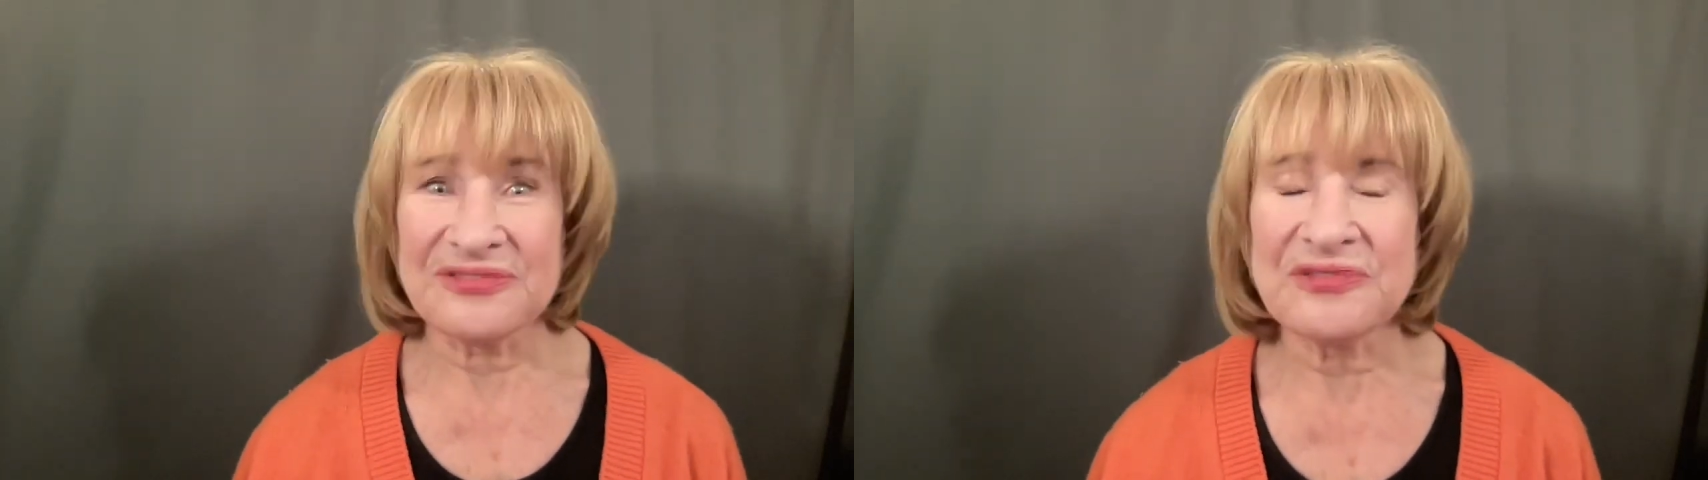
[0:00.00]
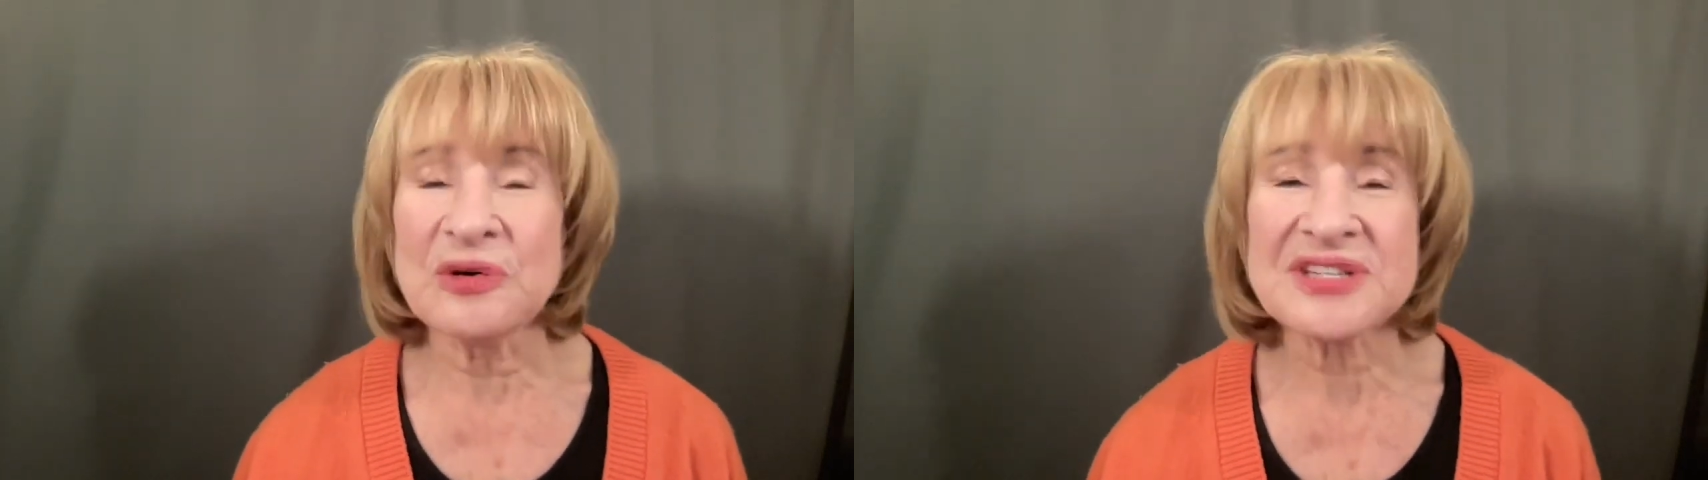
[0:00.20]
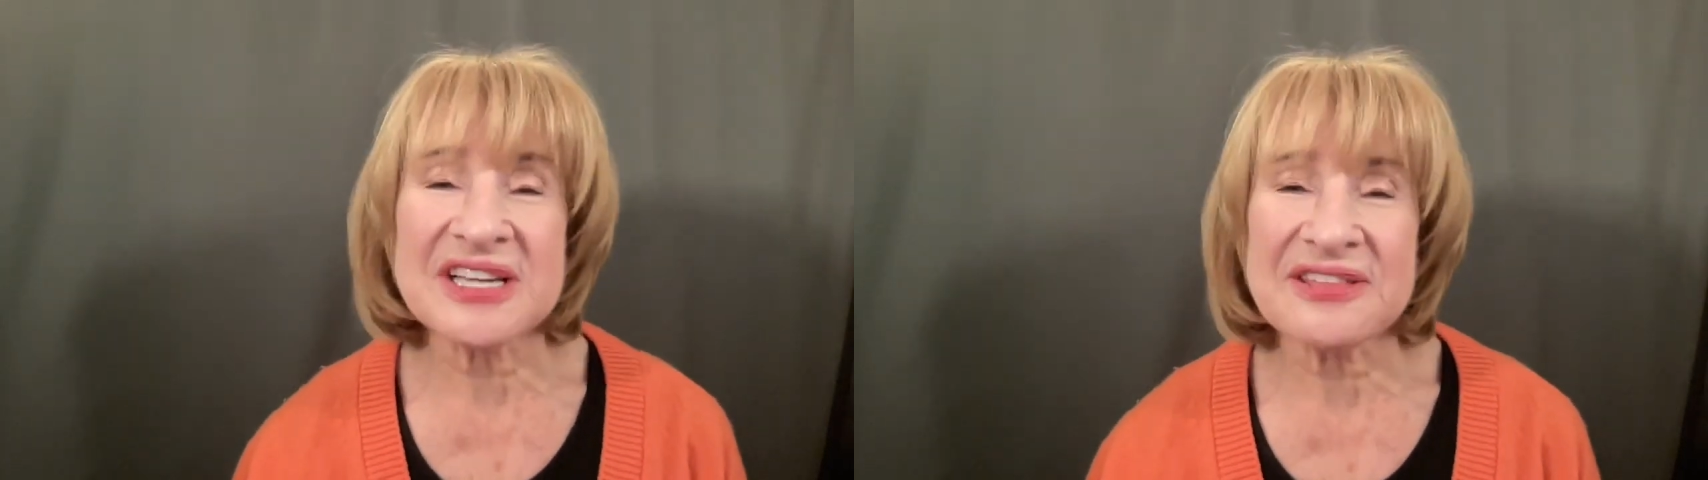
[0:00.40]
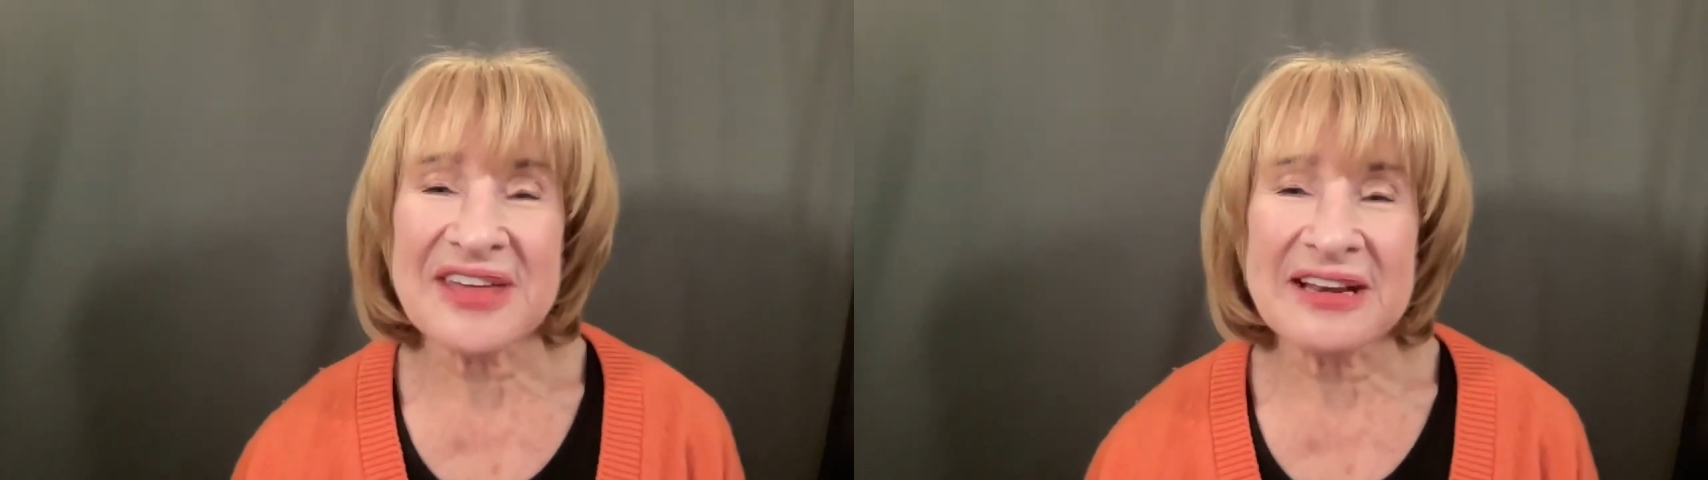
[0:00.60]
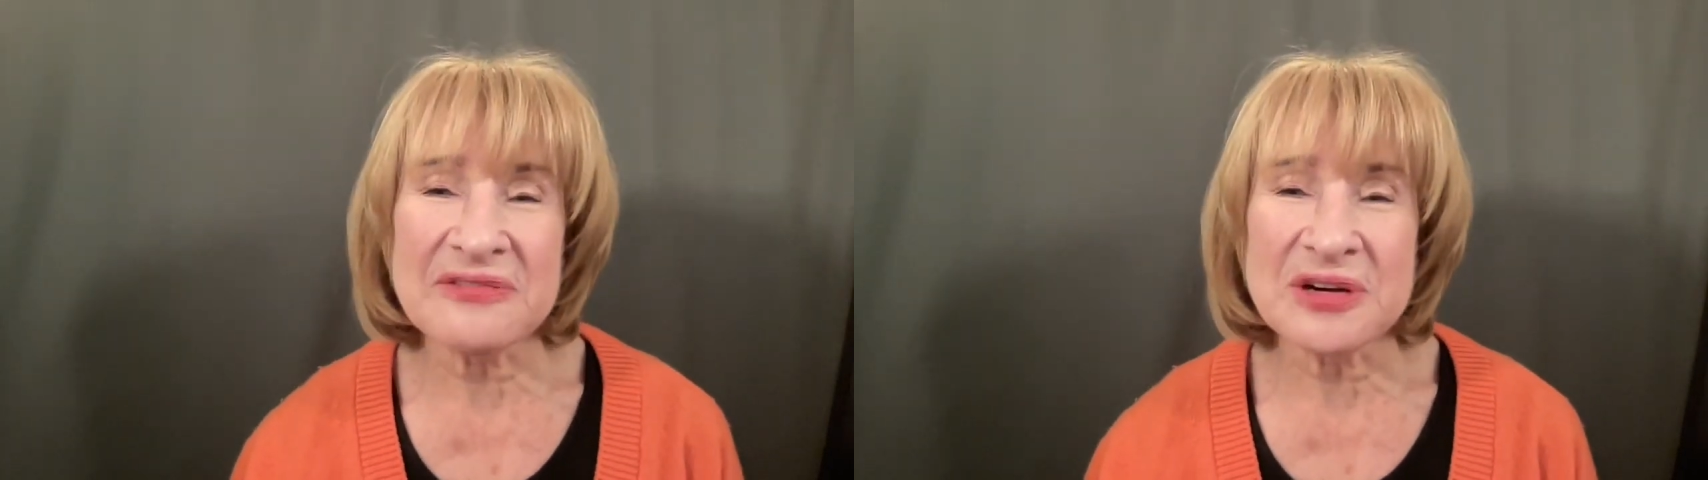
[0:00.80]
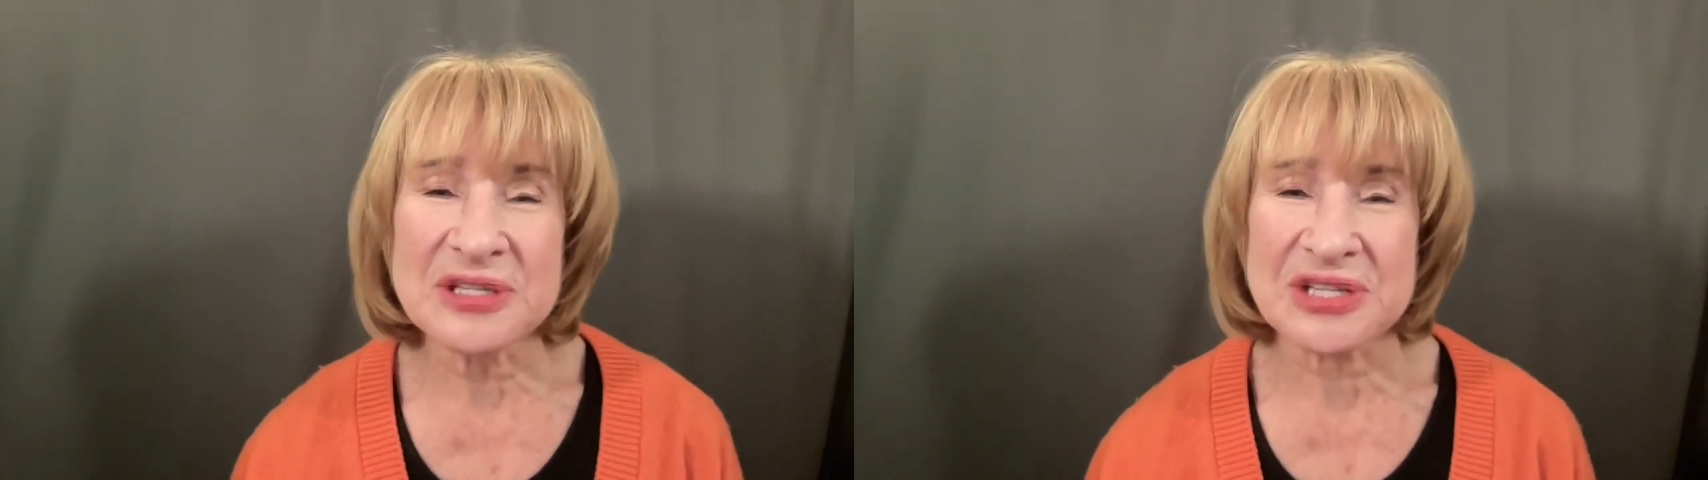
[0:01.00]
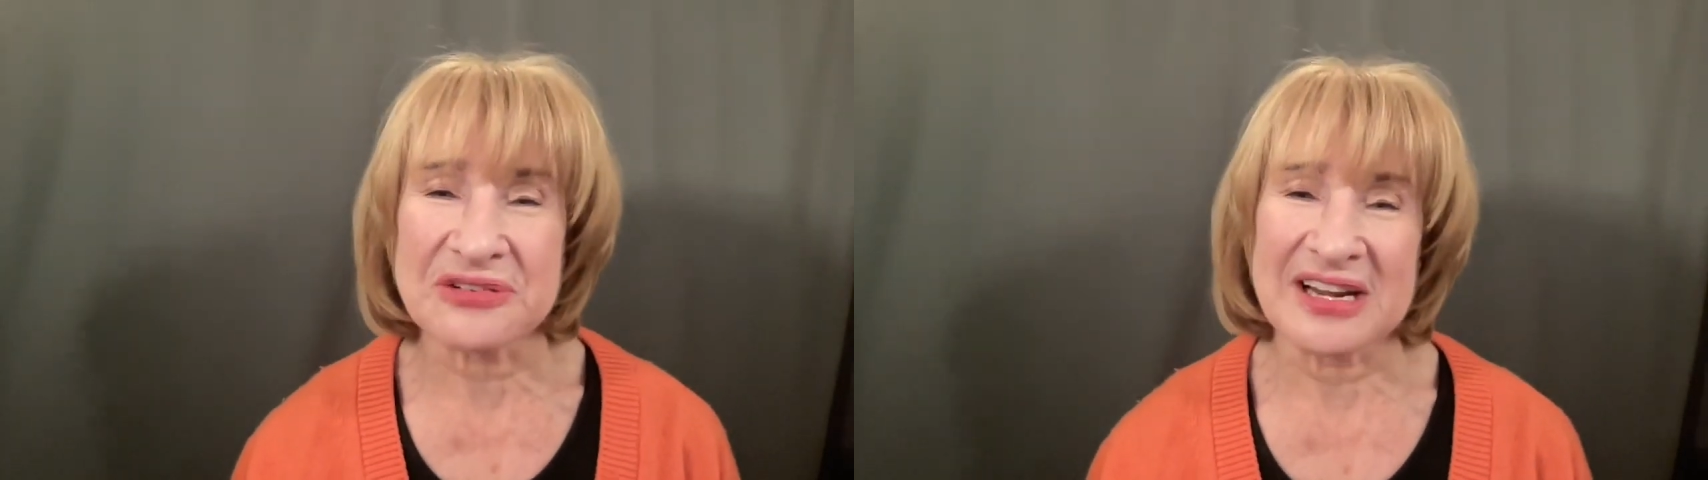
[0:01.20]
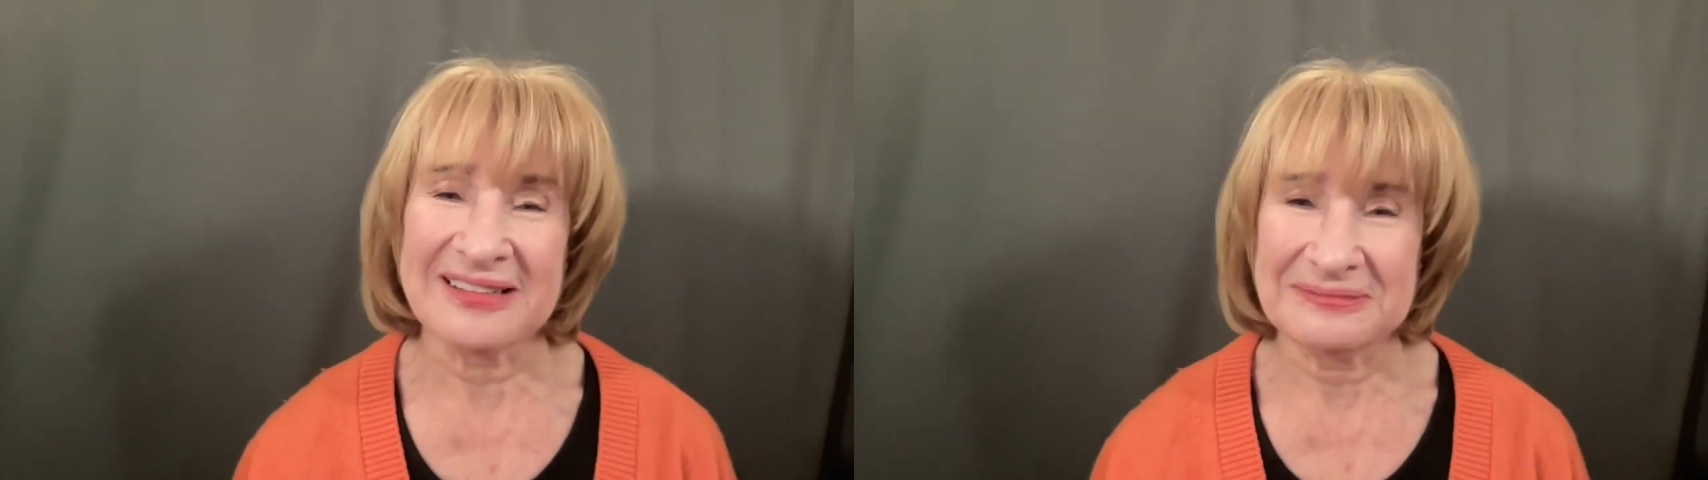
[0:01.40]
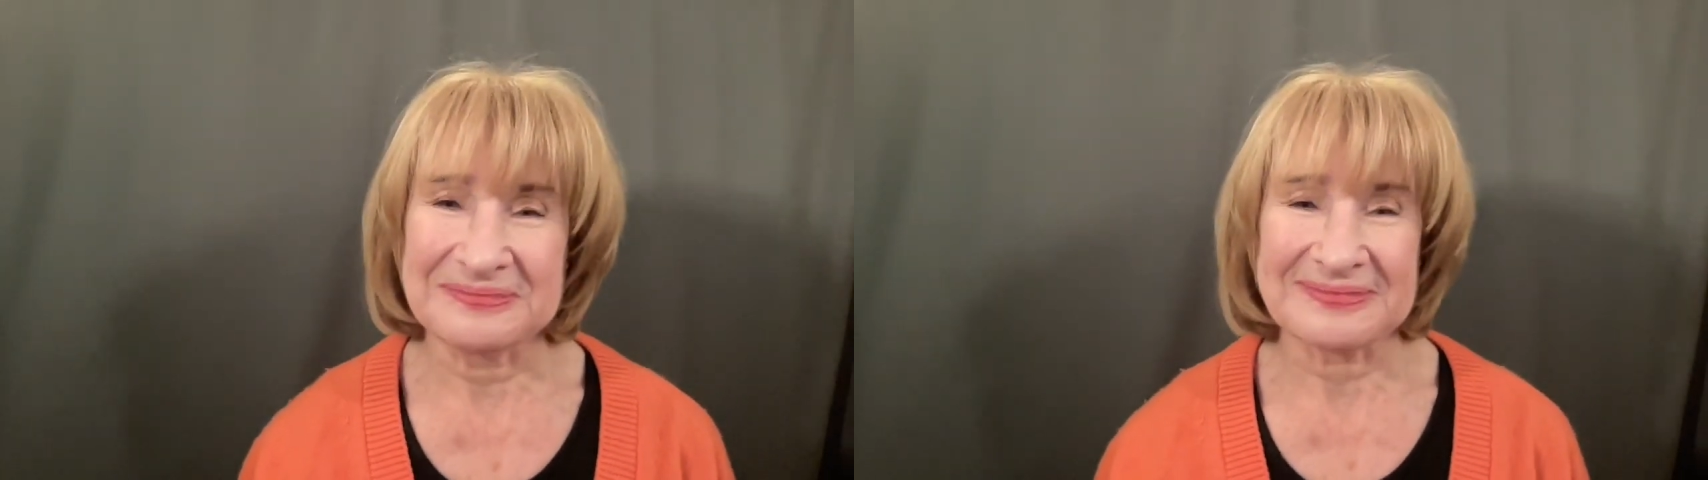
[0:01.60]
40th anniversary.